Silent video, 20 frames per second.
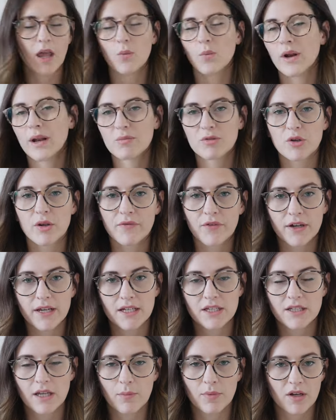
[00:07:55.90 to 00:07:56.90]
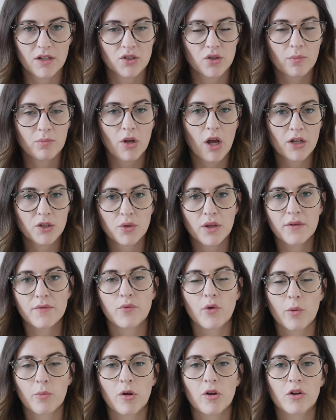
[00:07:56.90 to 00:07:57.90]
and what I'm doing for each subject. So I'm not doing
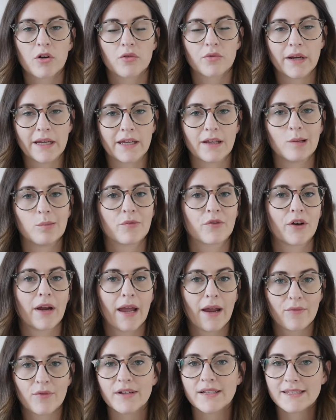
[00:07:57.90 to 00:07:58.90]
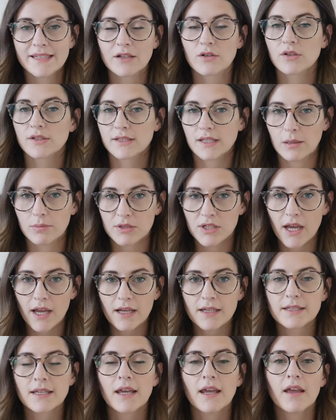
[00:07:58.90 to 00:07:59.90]
formal curriculum for every single
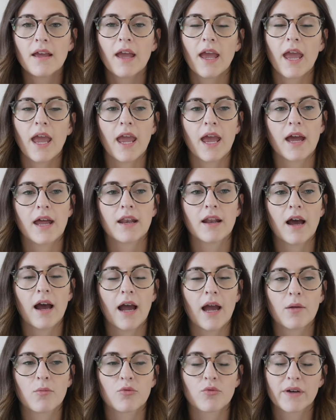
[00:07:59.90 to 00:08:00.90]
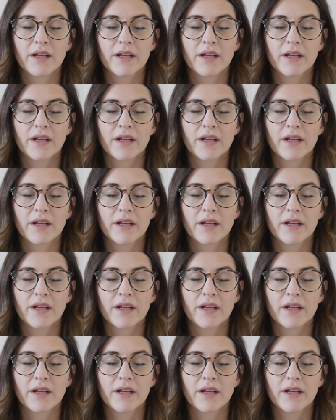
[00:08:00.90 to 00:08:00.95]
subject, and I'm